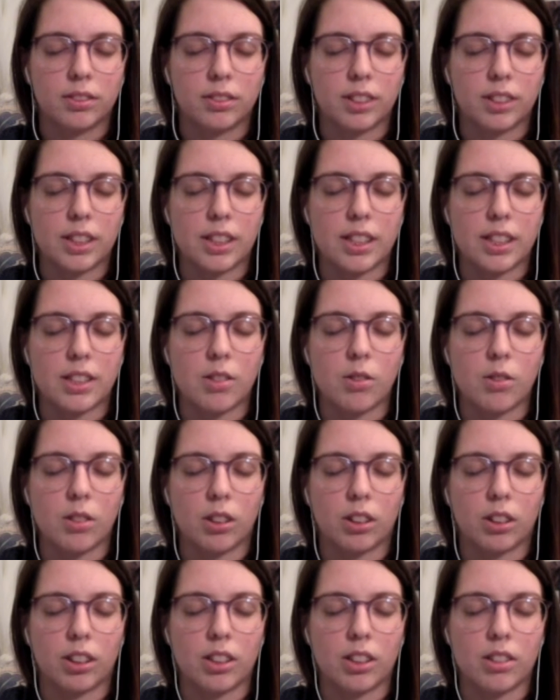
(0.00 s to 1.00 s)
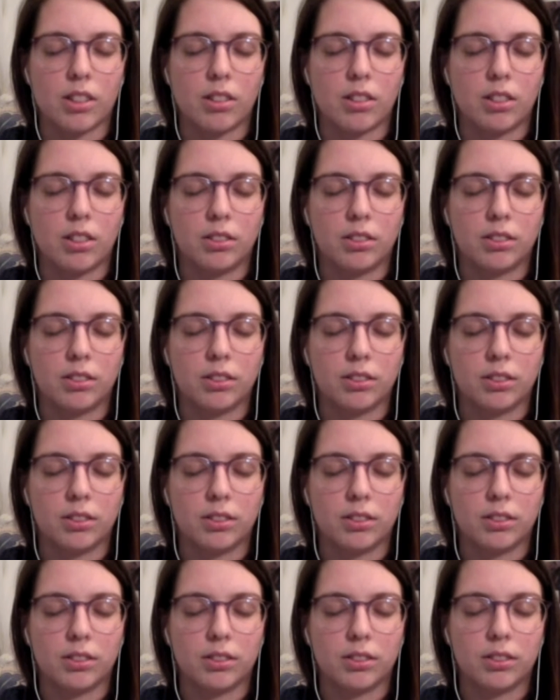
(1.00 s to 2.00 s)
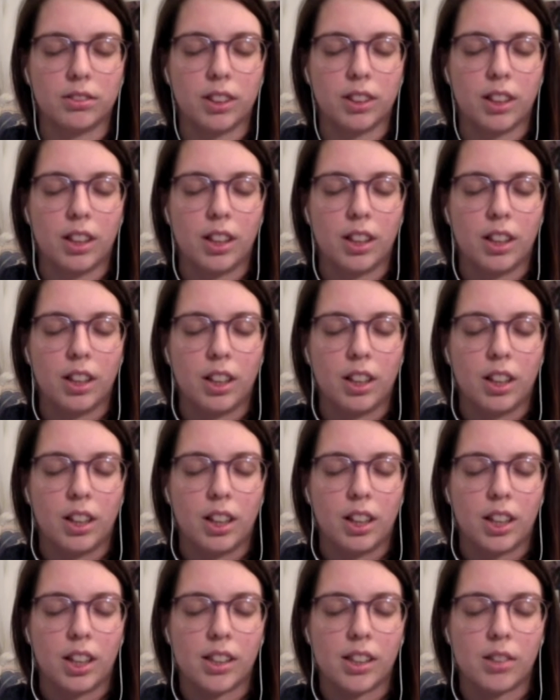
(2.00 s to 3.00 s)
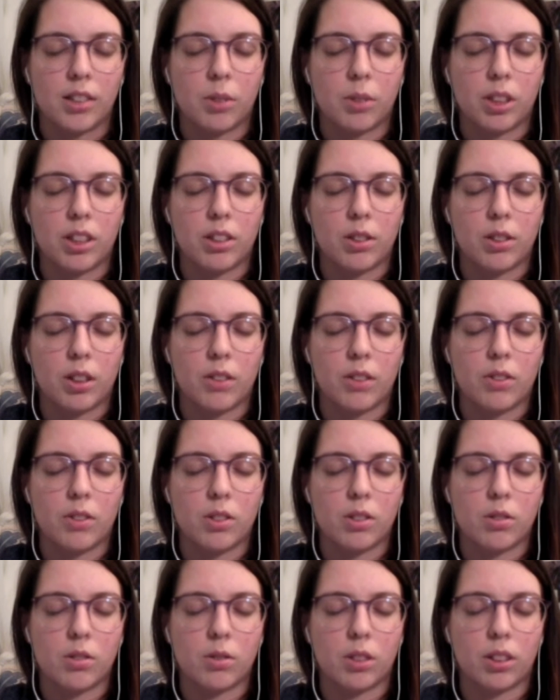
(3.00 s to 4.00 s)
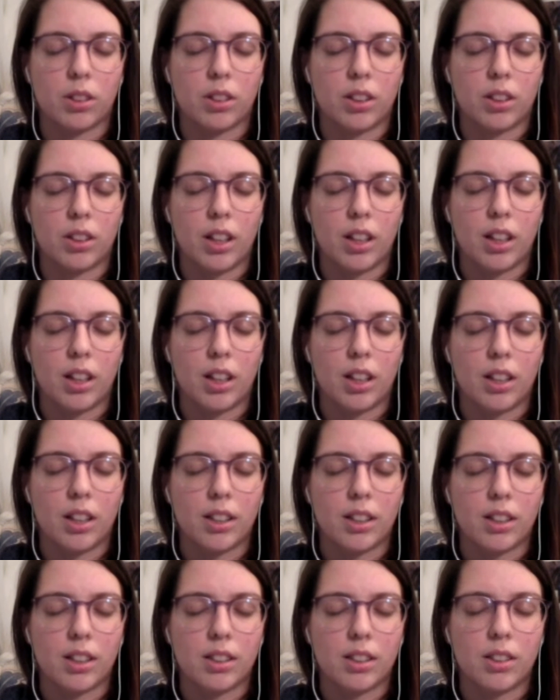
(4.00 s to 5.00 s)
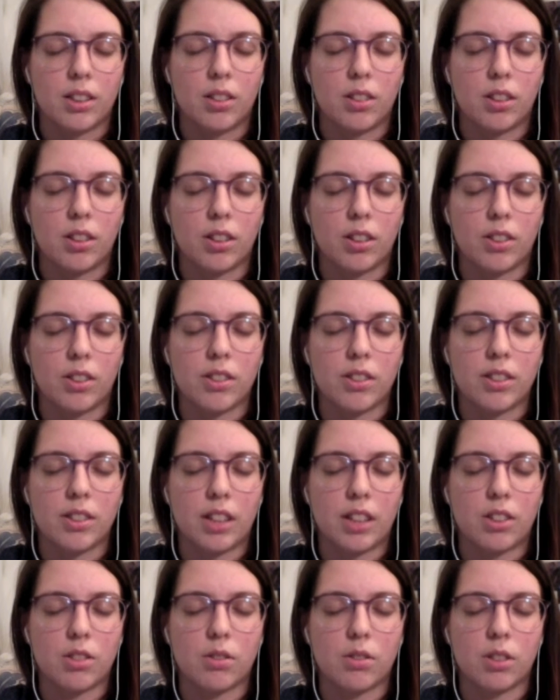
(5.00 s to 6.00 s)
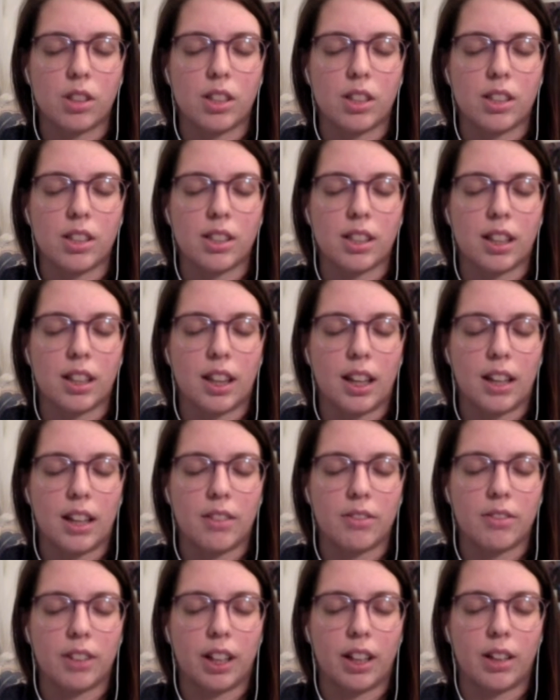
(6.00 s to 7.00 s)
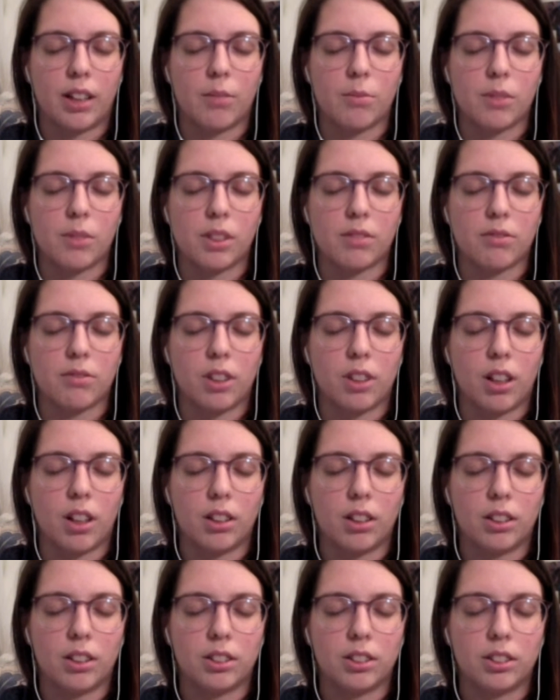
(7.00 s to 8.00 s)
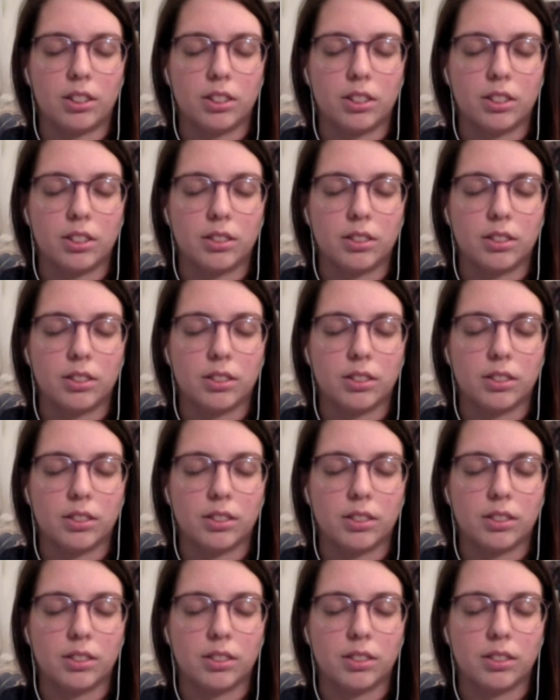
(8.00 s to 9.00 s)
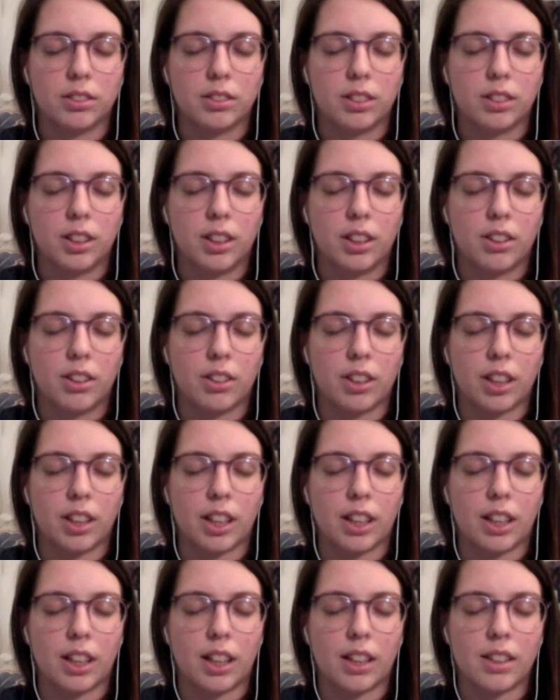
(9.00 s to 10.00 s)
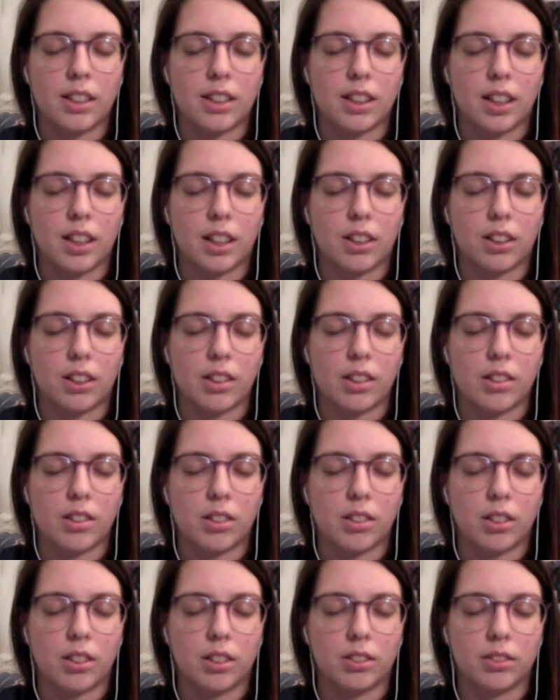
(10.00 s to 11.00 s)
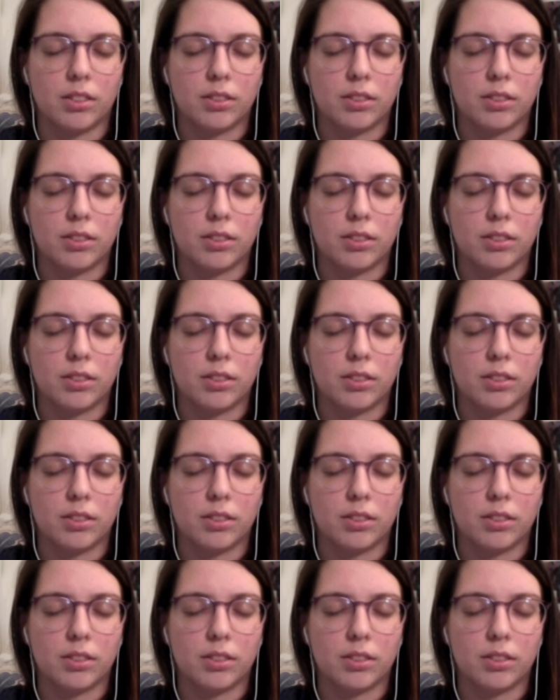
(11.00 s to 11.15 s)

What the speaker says: This is your crystal. This is where you have stored your centuries and lifetimes of knowledge. You can connect to that crystal.